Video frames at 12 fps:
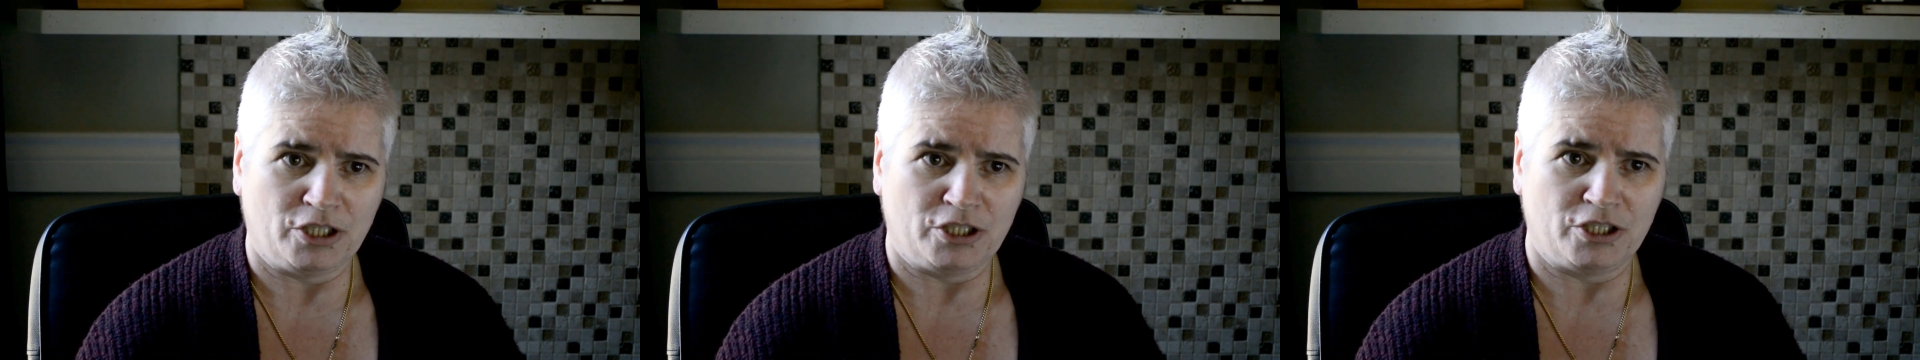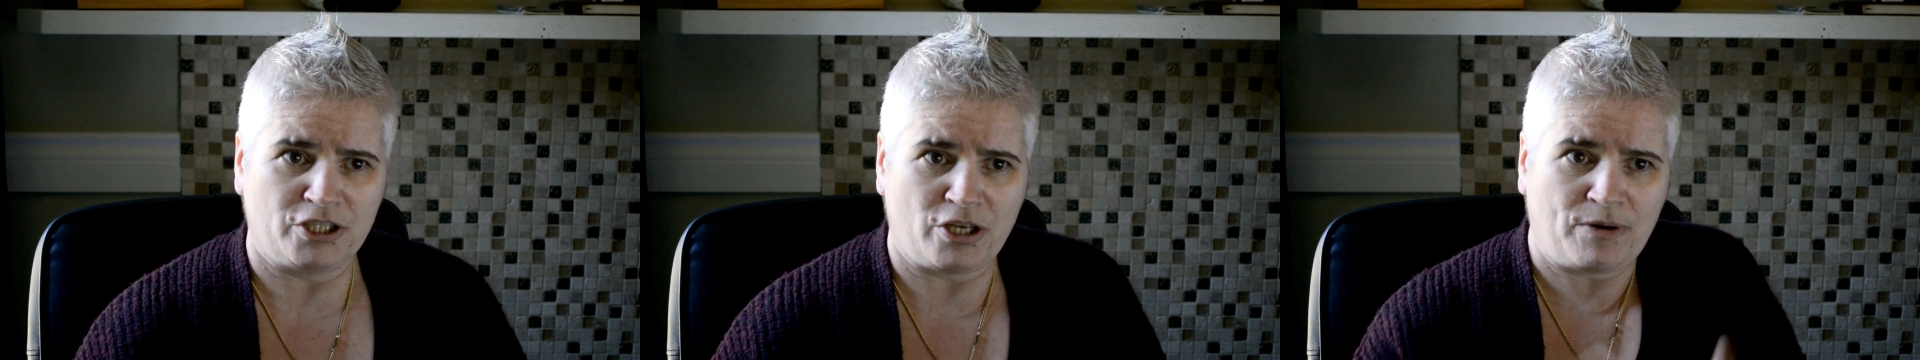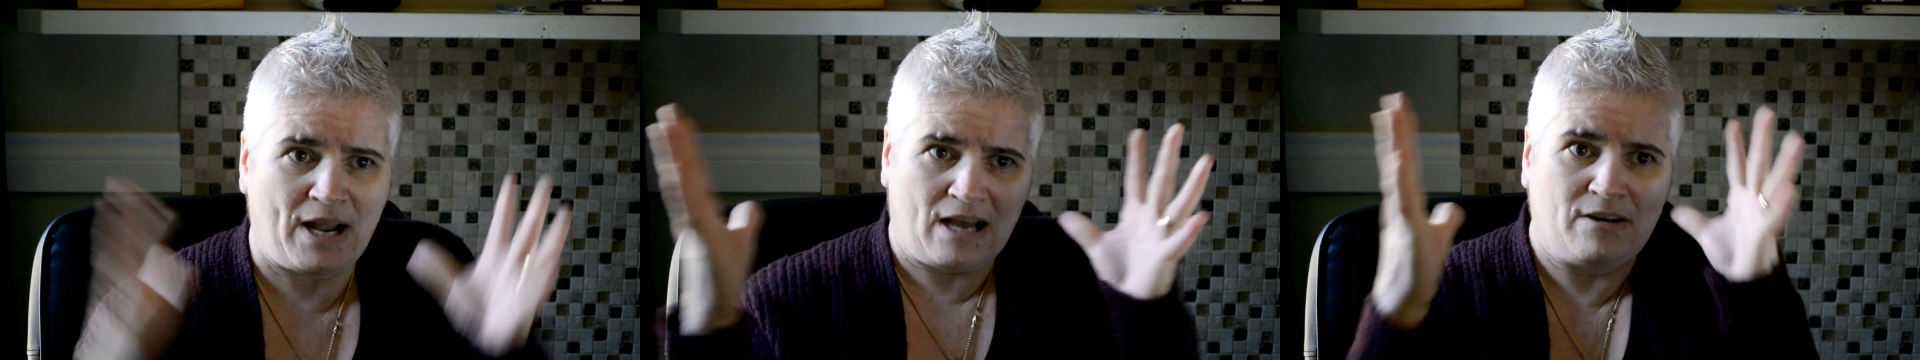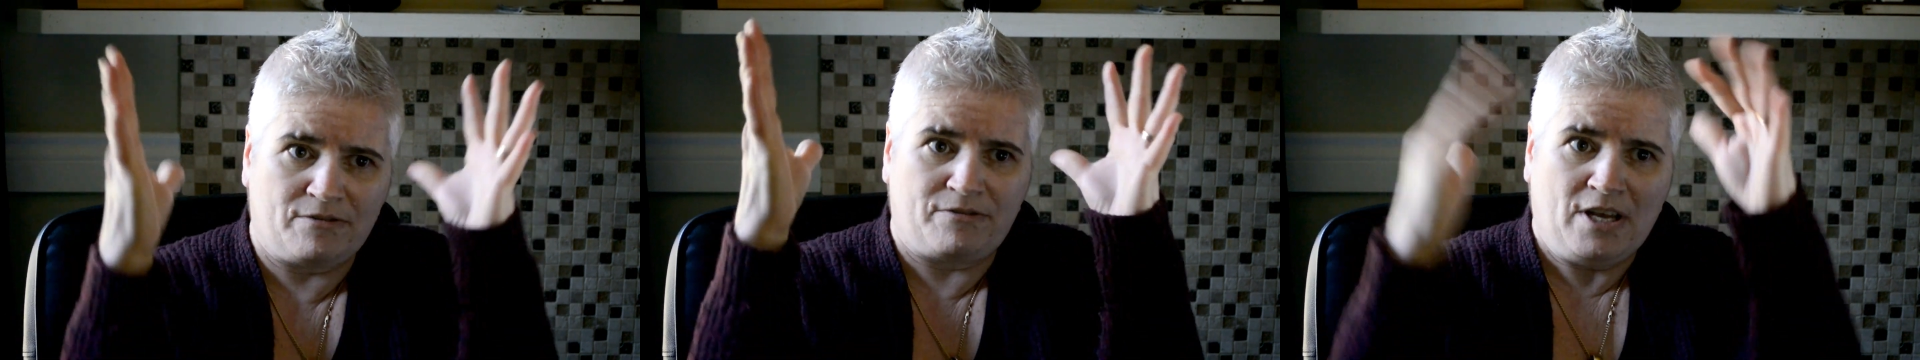you don't
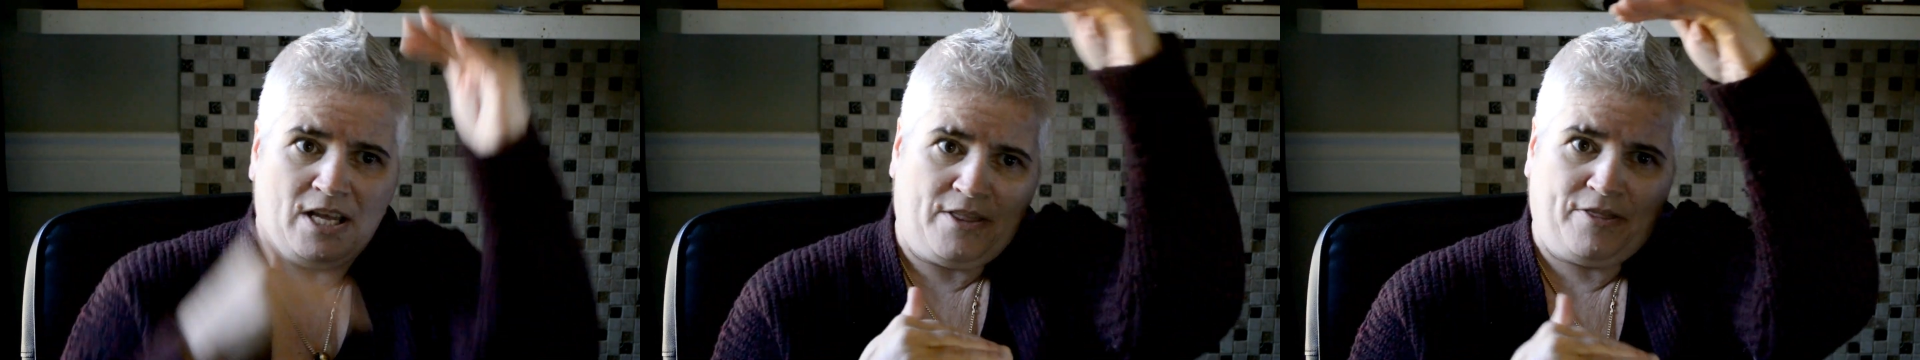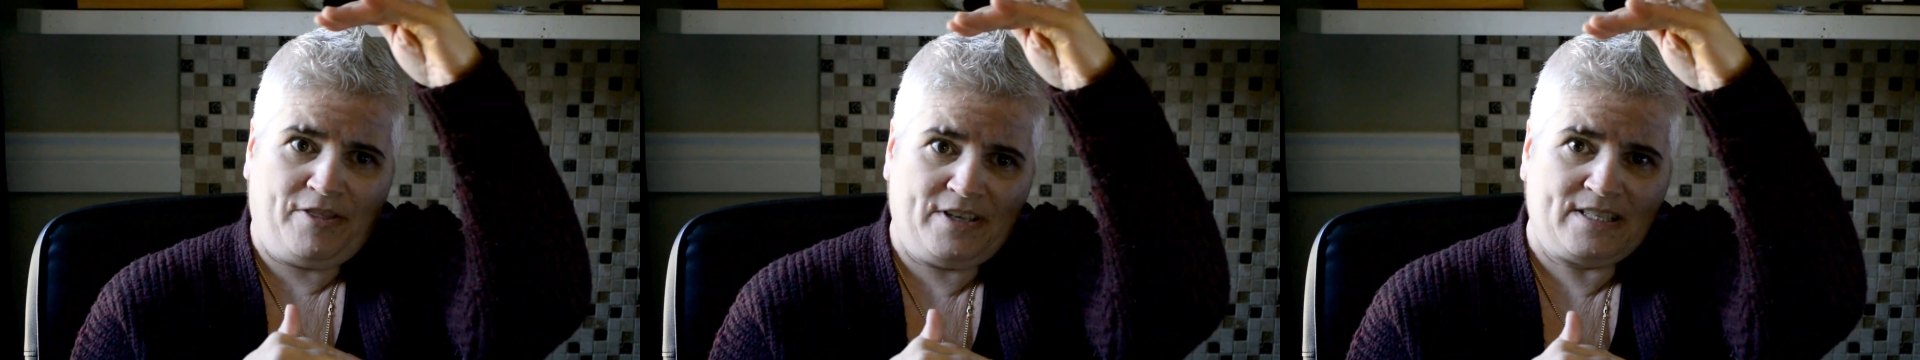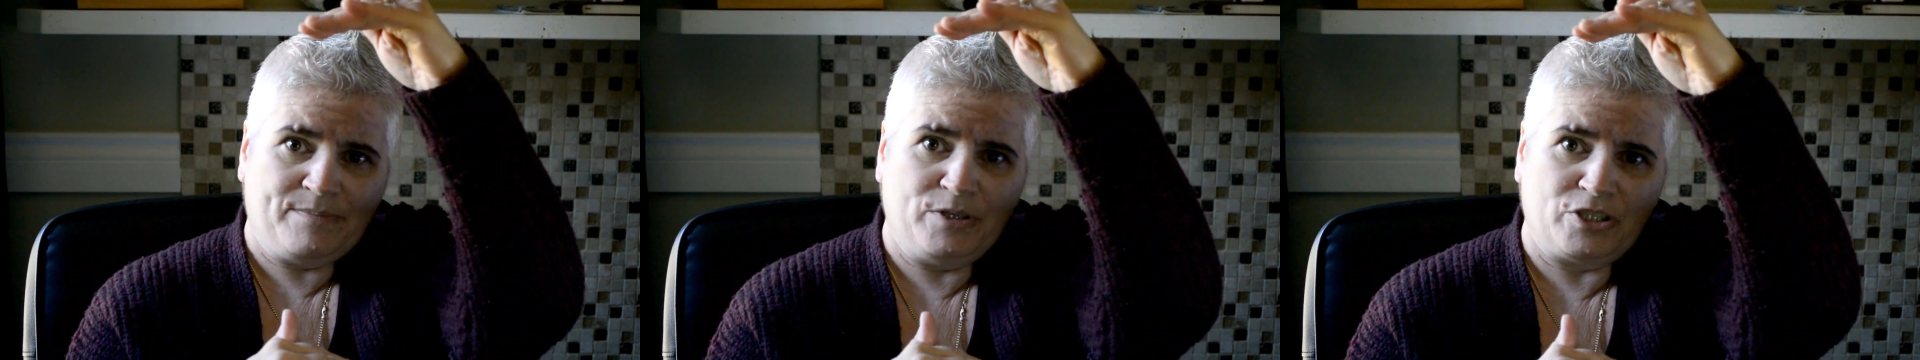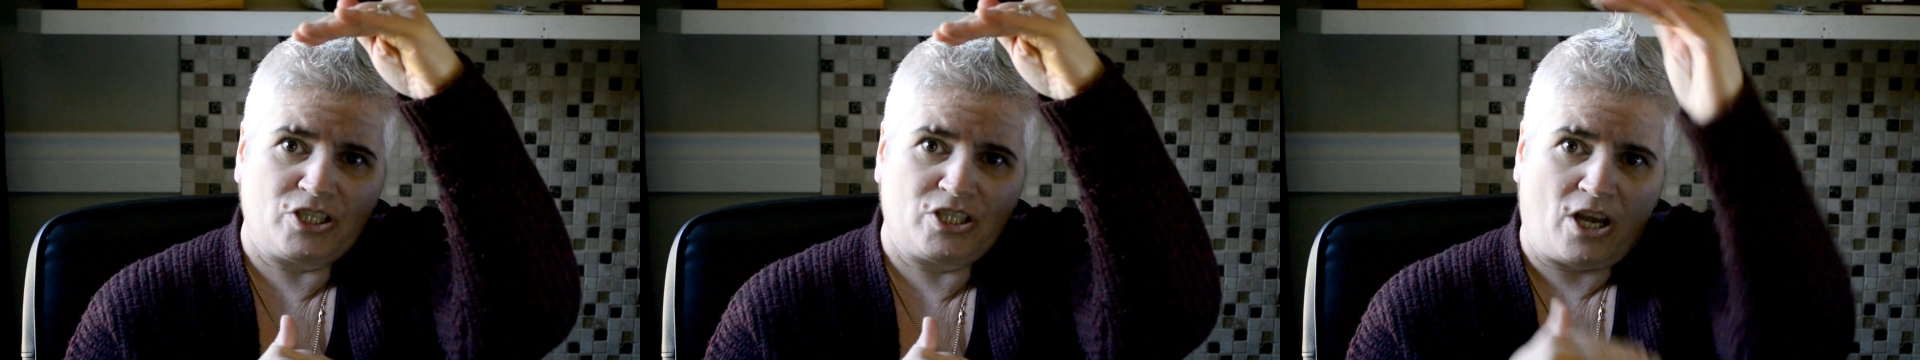have this
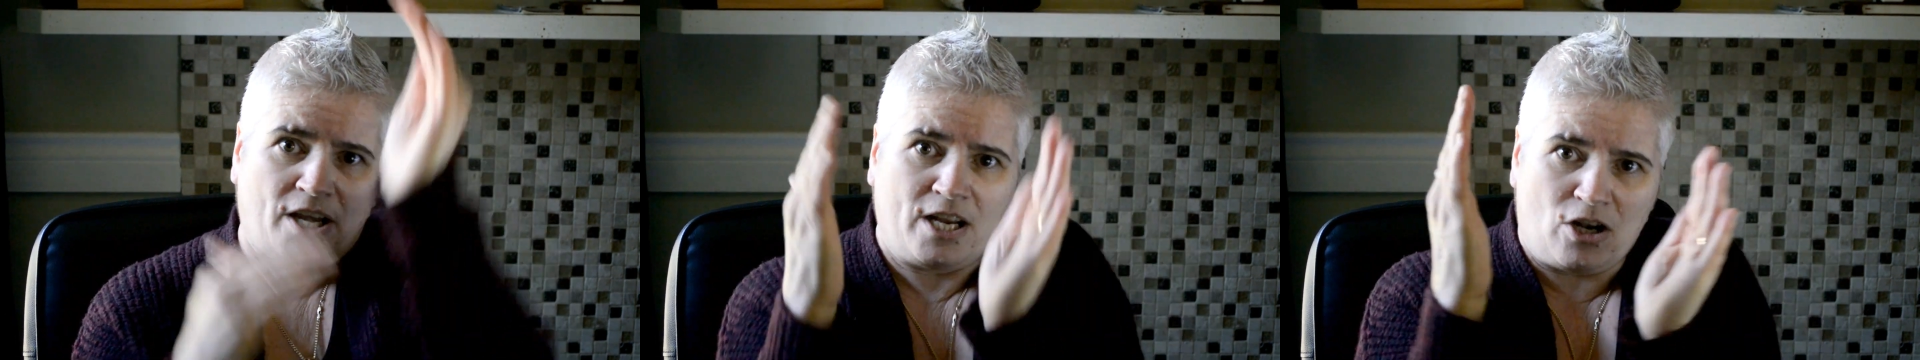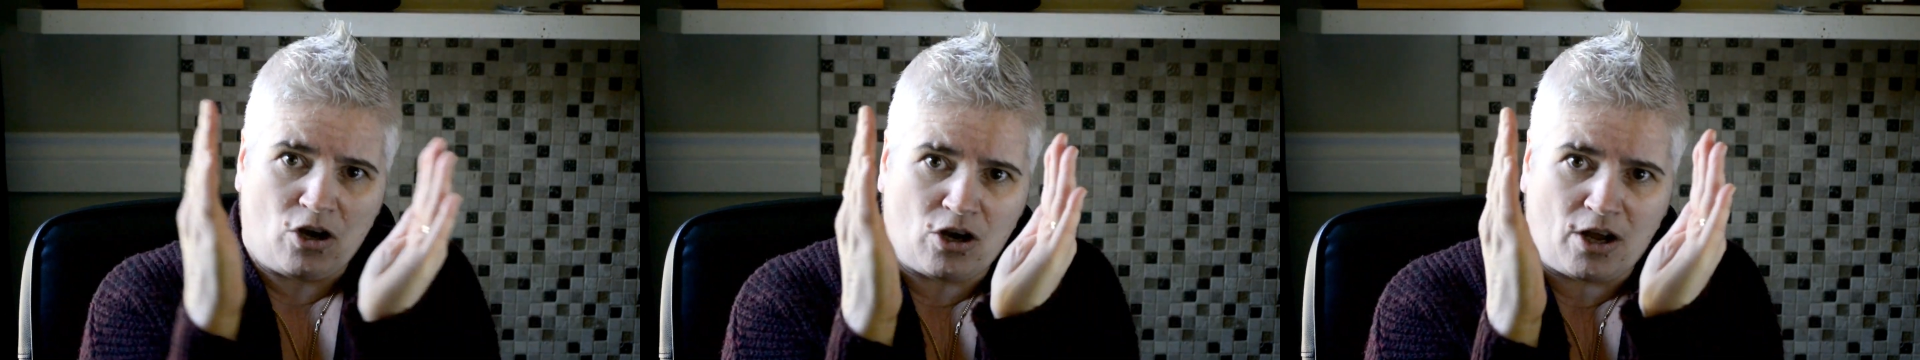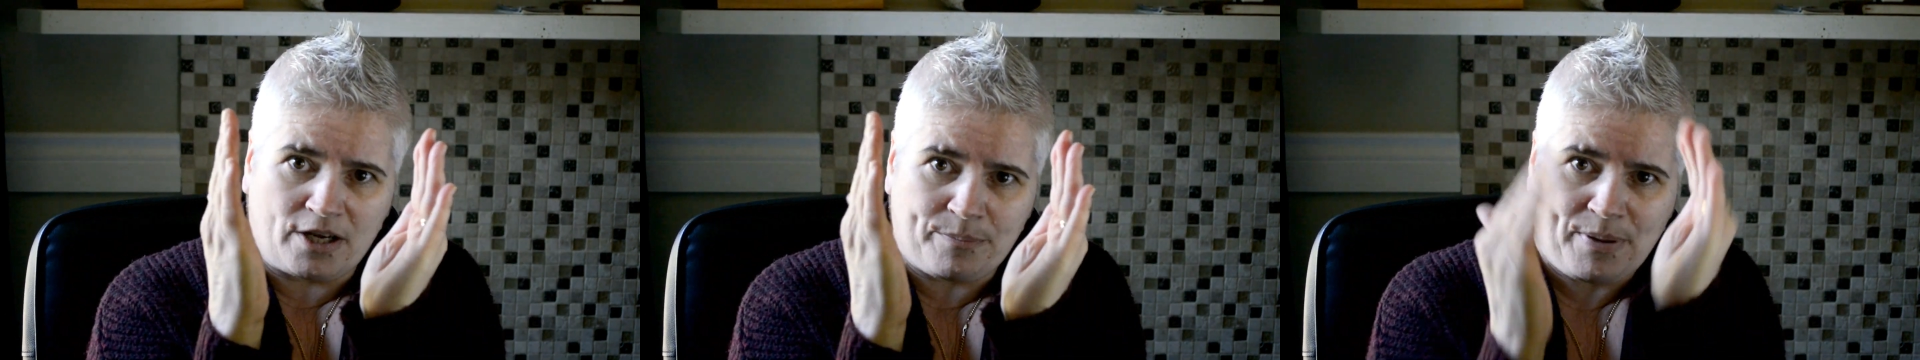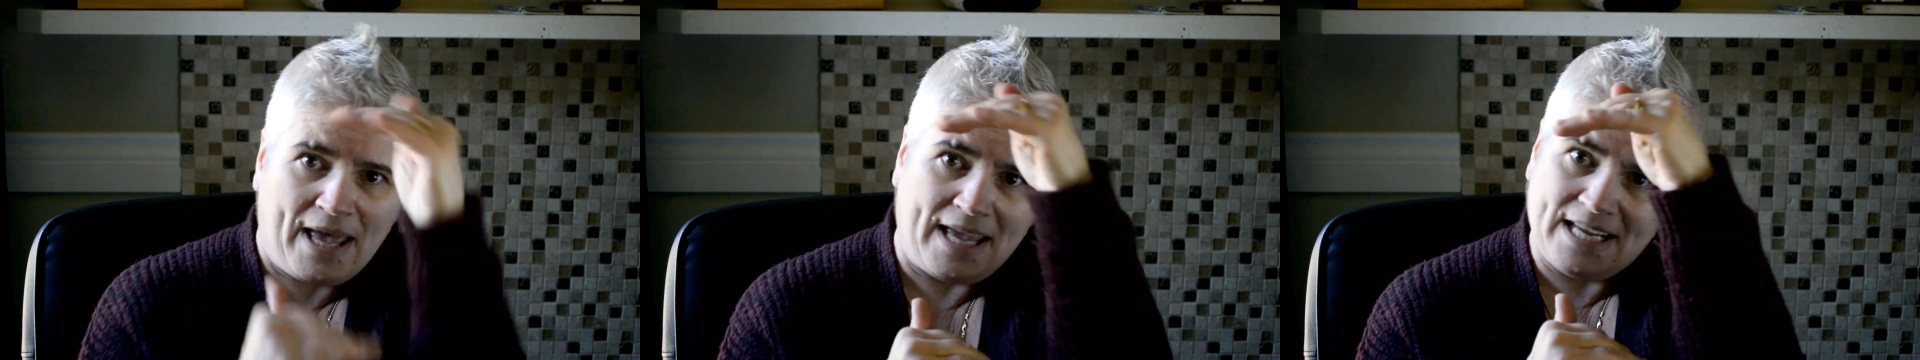much dialogue on a
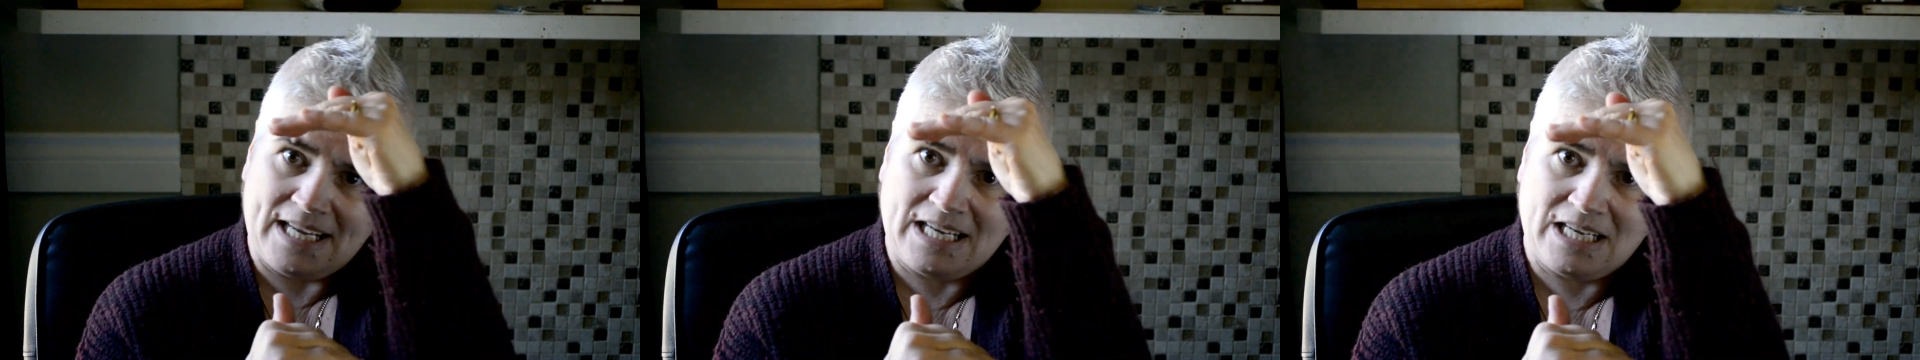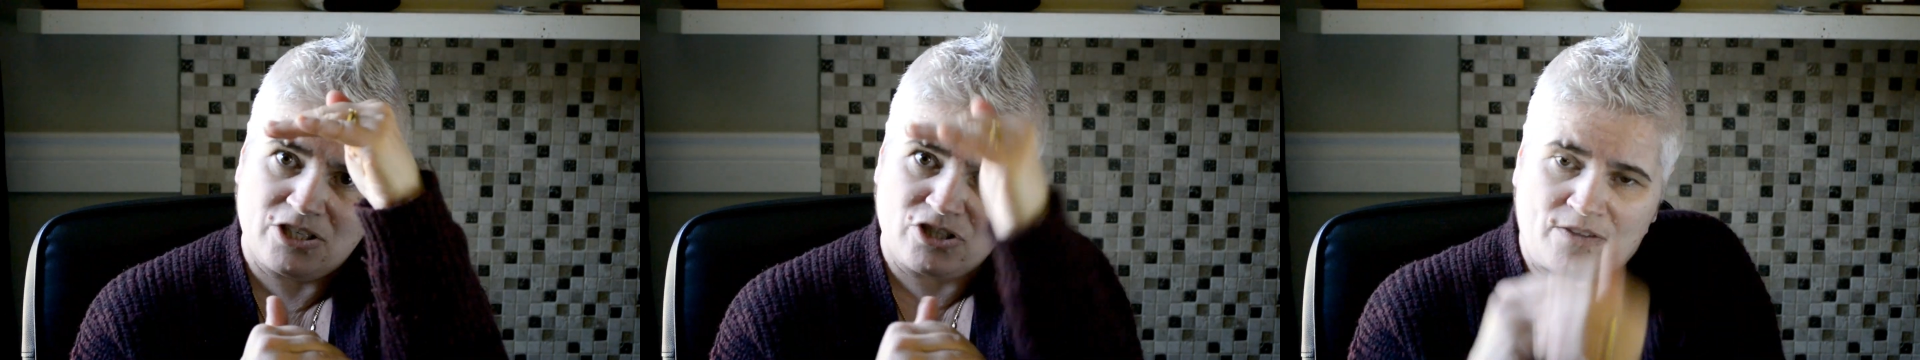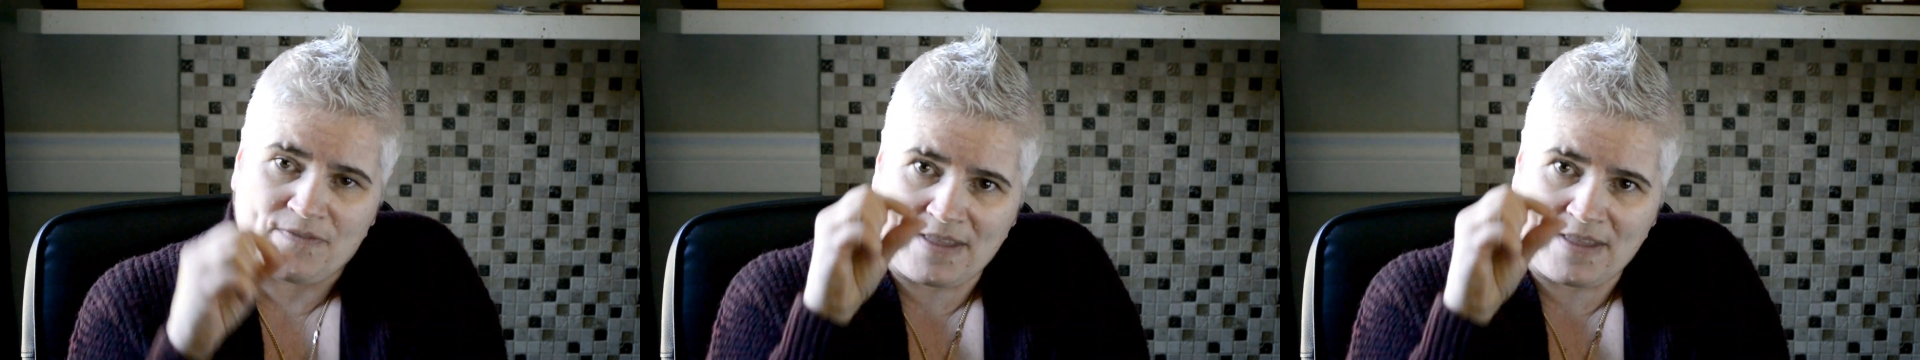page and